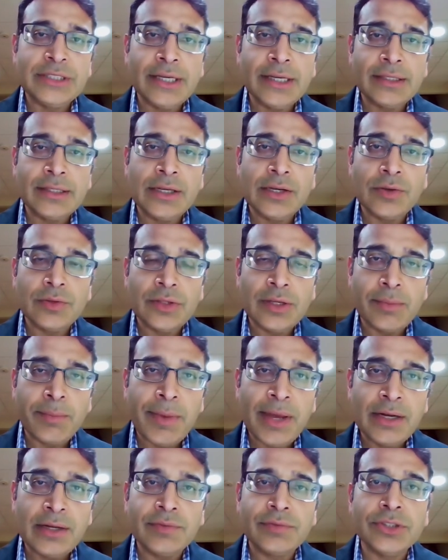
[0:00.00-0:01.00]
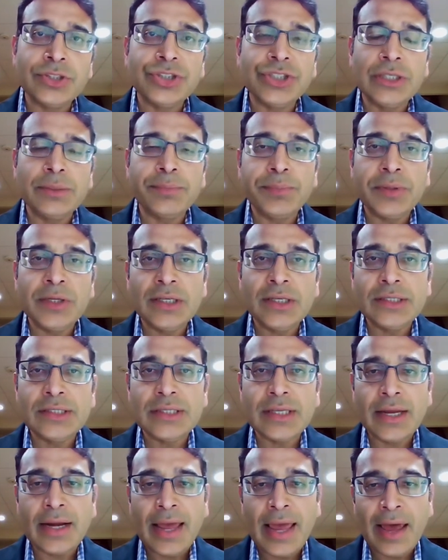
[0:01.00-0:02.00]
I would say, there are many of the
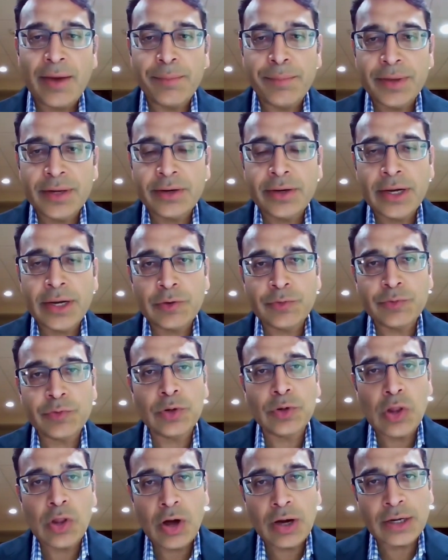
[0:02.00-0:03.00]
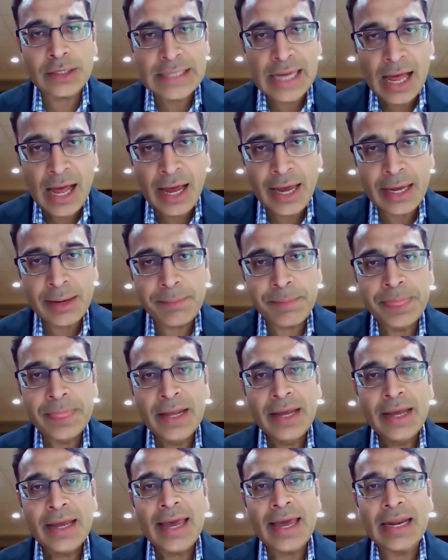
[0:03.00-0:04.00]
GPs that have been around for a long time
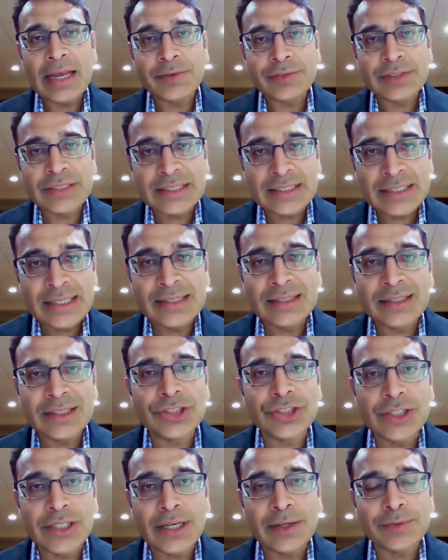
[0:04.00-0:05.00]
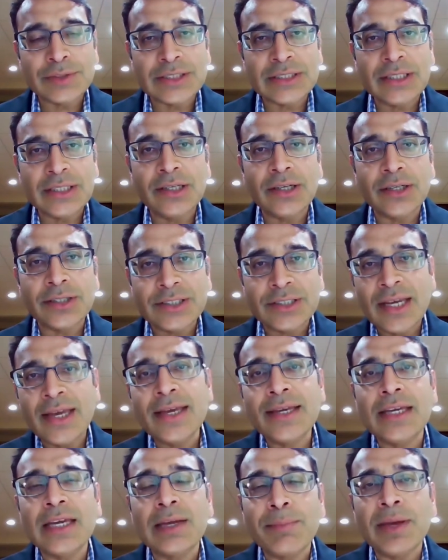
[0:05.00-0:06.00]
and have seen the GFC are
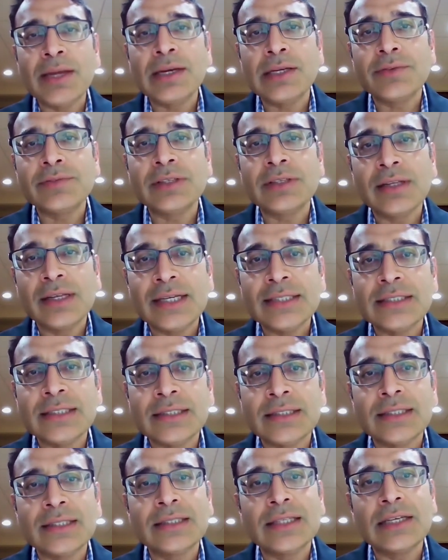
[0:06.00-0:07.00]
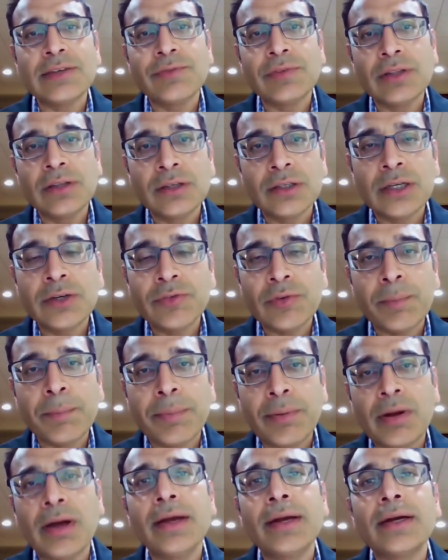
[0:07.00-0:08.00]
taking many of the lessons that they've learned
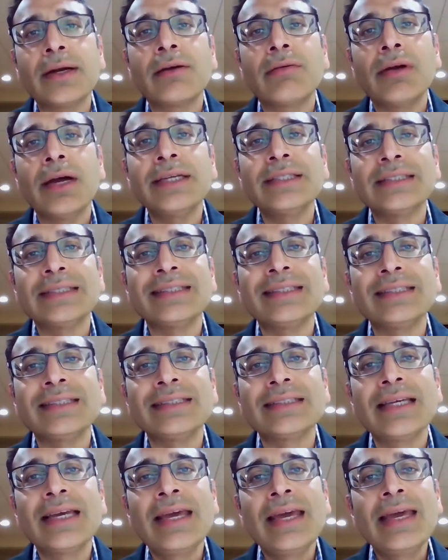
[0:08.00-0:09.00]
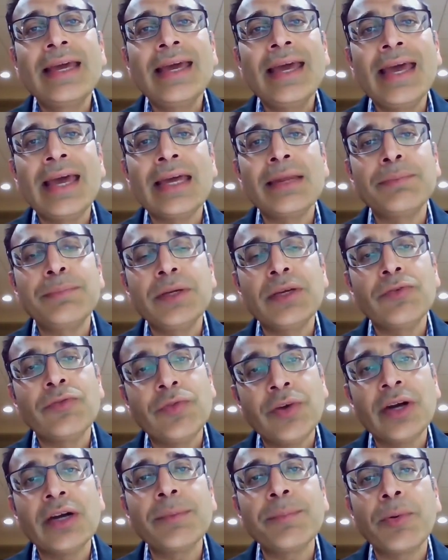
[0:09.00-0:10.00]
from prior crises and being
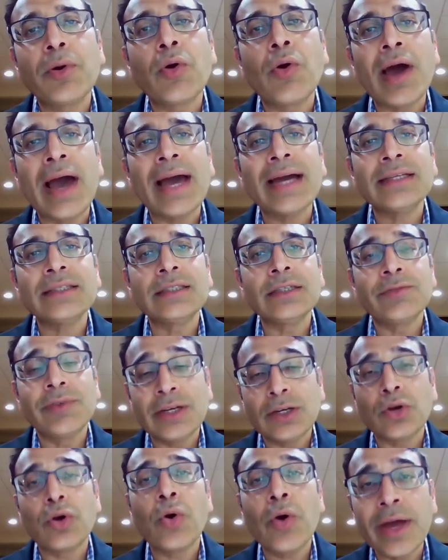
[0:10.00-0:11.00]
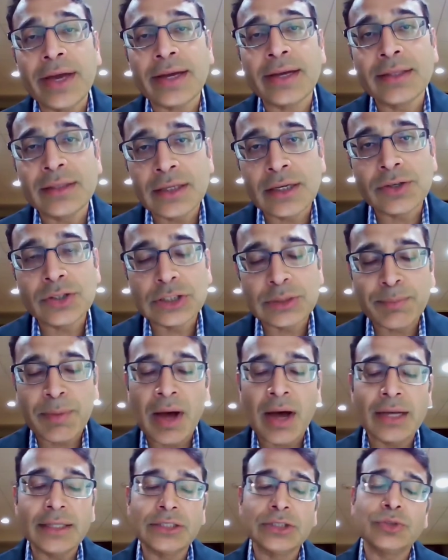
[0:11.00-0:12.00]
very proactive and quick in their
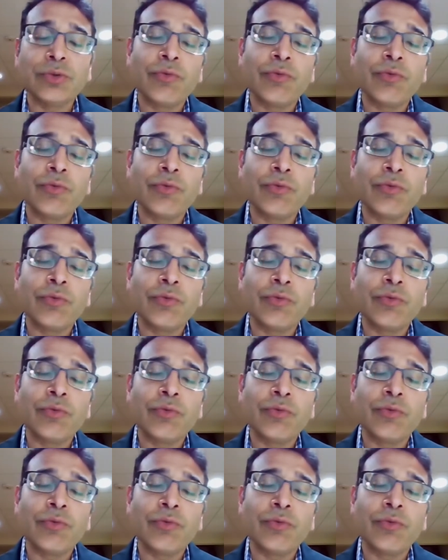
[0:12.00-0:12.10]
response.